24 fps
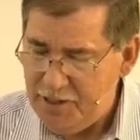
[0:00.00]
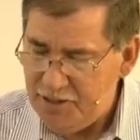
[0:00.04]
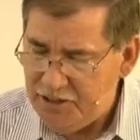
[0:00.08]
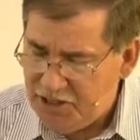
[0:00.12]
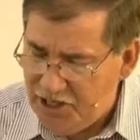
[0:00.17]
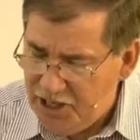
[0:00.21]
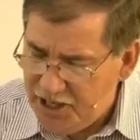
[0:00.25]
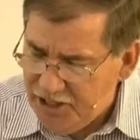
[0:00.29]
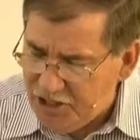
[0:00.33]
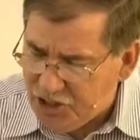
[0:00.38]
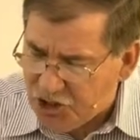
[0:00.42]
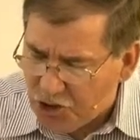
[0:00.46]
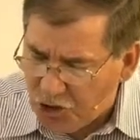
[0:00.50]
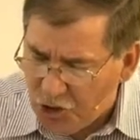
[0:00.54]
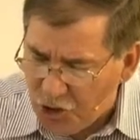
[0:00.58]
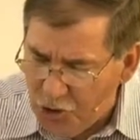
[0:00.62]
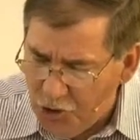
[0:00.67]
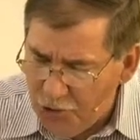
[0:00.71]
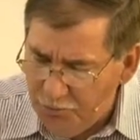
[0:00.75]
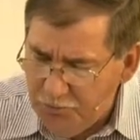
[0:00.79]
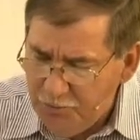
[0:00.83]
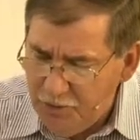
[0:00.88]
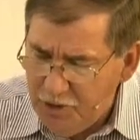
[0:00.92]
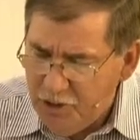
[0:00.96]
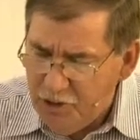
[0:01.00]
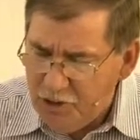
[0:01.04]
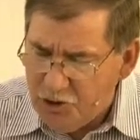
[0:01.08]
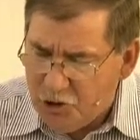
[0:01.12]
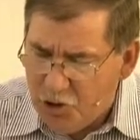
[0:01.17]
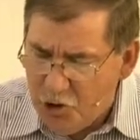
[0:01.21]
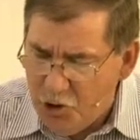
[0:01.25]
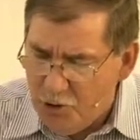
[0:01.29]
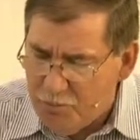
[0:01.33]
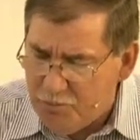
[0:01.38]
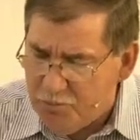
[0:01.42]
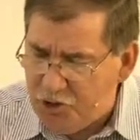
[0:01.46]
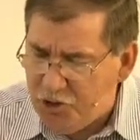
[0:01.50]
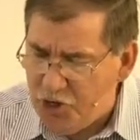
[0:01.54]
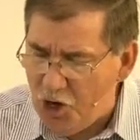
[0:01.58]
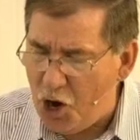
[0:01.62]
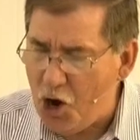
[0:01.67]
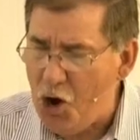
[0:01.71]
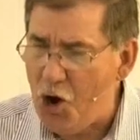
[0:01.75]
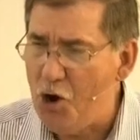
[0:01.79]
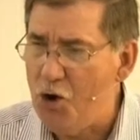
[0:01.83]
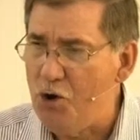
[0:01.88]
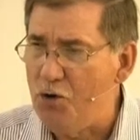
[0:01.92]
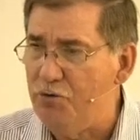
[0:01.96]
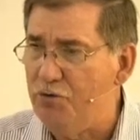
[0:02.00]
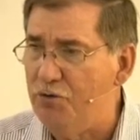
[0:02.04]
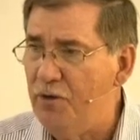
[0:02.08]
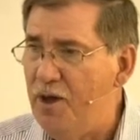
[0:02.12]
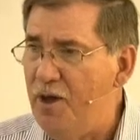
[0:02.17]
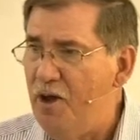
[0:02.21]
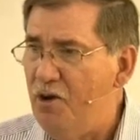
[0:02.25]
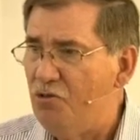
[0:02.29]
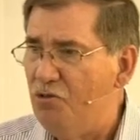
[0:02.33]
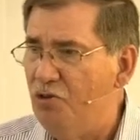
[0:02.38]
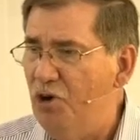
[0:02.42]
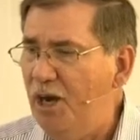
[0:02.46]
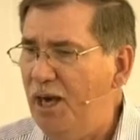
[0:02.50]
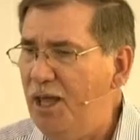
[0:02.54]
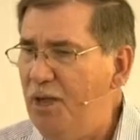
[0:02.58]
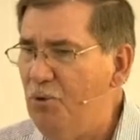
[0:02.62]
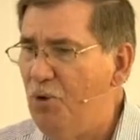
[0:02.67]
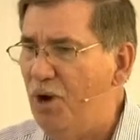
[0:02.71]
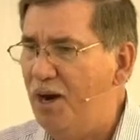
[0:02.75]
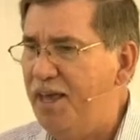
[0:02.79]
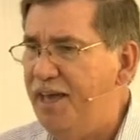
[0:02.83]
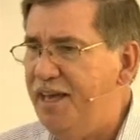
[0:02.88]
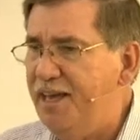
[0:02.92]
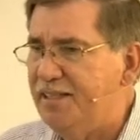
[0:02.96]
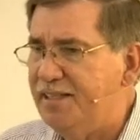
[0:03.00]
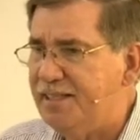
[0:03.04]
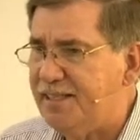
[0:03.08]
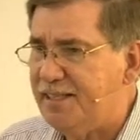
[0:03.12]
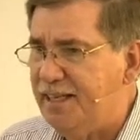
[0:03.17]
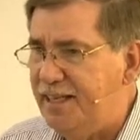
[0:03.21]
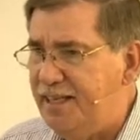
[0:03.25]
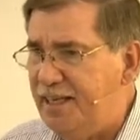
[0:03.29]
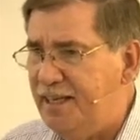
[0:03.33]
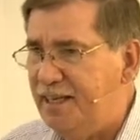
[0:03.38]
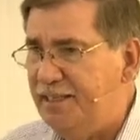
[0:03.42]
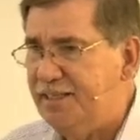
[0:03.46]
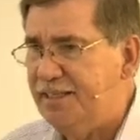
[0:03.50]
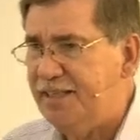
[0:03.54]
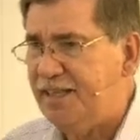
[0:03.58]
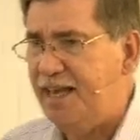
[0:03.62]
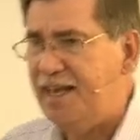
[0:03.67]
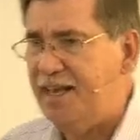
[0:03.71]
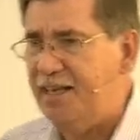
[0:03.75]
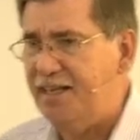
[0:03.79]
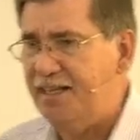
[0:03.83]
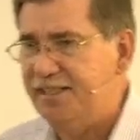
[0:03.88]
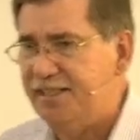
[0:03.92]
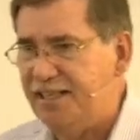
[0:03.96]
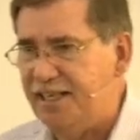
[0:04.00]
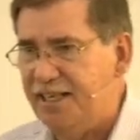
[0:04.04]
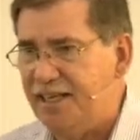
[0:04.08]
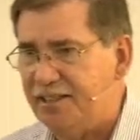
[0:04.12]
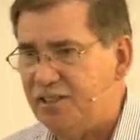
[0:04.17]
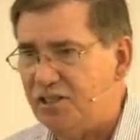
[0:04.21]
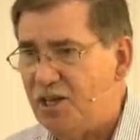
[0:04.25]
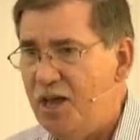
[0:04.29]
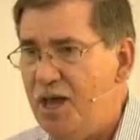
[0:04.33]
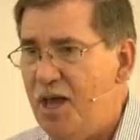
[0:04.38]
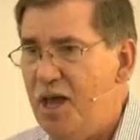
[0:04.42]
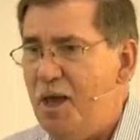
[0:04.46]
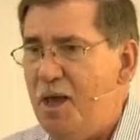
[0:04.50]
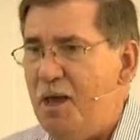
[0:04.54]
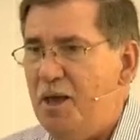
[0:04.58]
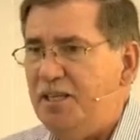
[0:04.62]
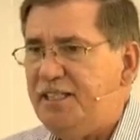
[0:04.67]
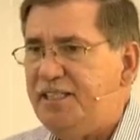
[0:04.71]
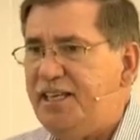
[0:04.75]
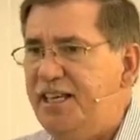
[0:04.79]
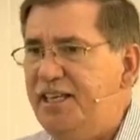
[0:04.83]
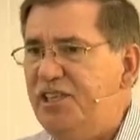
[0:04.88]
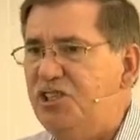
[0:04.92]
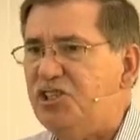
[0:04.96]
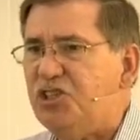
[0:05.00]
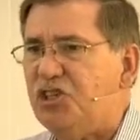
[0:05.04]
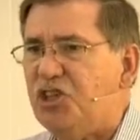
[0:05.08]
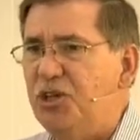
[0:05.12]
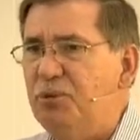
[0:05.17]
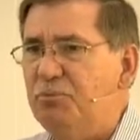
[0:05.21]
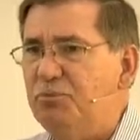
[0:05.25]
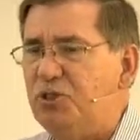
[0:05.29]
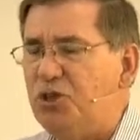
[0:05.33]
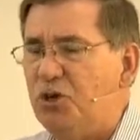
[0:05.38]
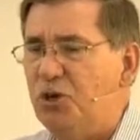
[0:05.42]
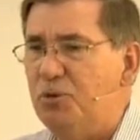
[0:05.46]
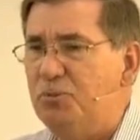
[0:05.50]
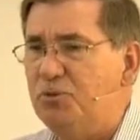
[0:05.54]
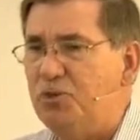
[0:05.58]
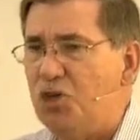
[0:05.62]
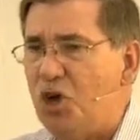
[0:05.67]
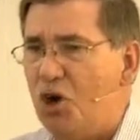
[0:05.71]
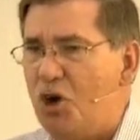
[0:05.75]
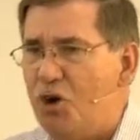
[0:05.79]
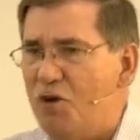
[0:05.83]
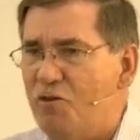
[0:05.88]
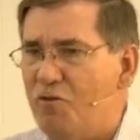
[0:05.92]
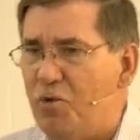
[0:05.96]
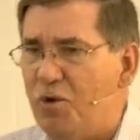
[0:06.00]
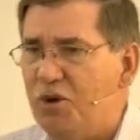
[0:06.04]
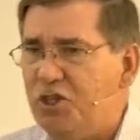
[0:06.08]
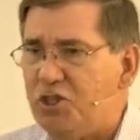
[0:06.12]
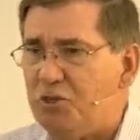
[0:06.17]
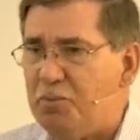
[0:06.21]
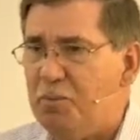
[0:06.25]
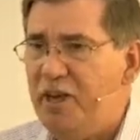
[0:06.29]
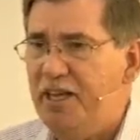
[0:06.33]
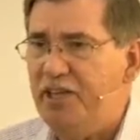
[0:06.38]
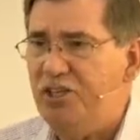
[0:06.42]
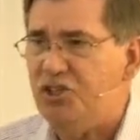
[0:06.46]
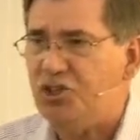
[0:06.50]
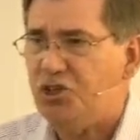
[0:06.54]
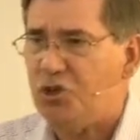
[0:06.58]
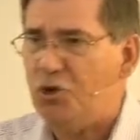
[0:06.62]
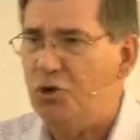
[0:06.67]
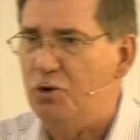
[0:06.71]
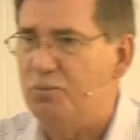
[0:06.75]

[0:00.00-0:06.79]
Teach them to observe. Really, what he is saying is this teach them to observe, which means to